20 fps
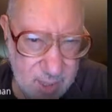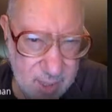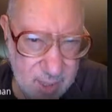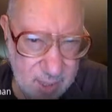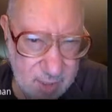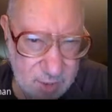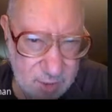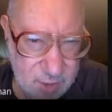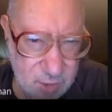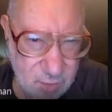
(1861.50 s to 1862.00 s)

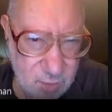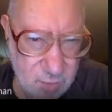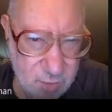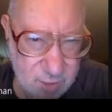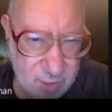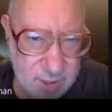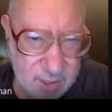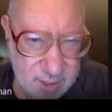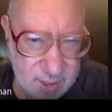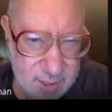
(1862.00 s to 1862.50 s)
And so
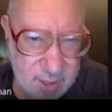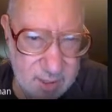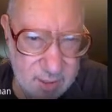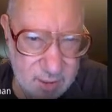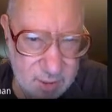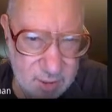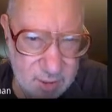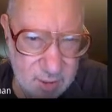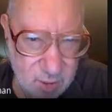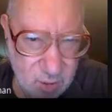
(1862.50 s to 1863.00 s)
this
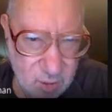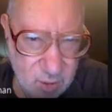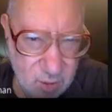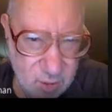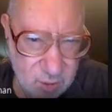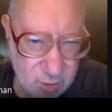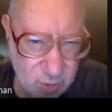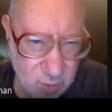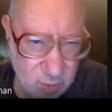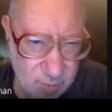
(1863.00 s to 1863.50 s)
is the
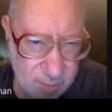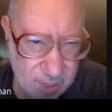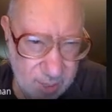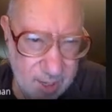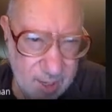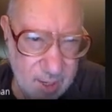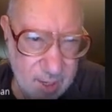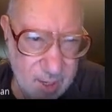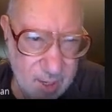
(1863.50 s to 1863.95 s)
holonomy